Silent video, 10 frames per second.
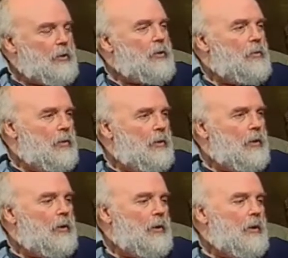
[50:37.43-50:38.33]
to
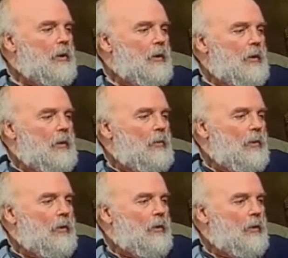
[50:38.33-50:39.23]
work
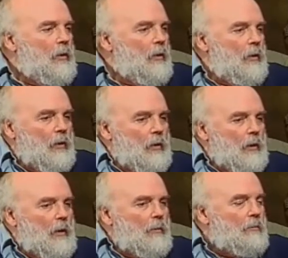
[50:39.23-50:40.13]
with her
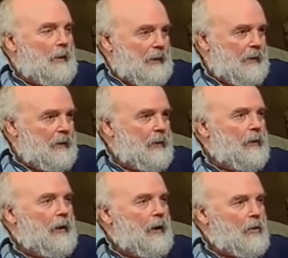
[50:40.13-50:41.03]
mother
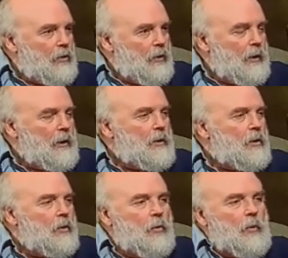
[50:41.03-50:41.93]
and trying
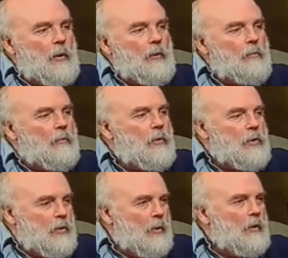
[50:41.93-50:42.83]
to
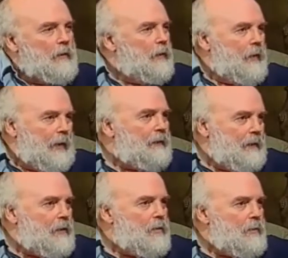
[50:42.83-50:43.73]
resolve her
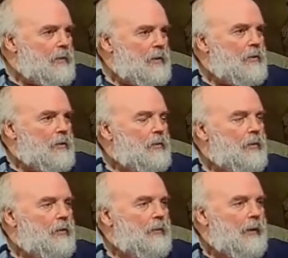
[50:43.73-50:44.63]
unfinished business with
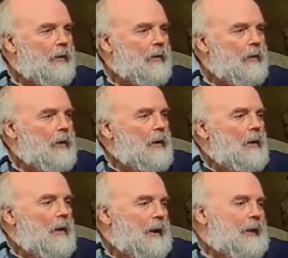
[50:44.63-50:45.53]
her mother,
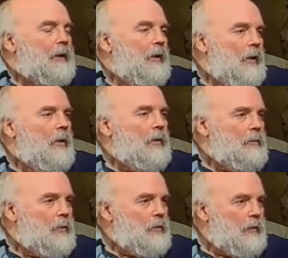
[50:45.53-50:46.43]
let go and
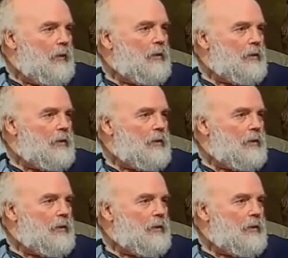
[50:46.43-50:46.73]
move on,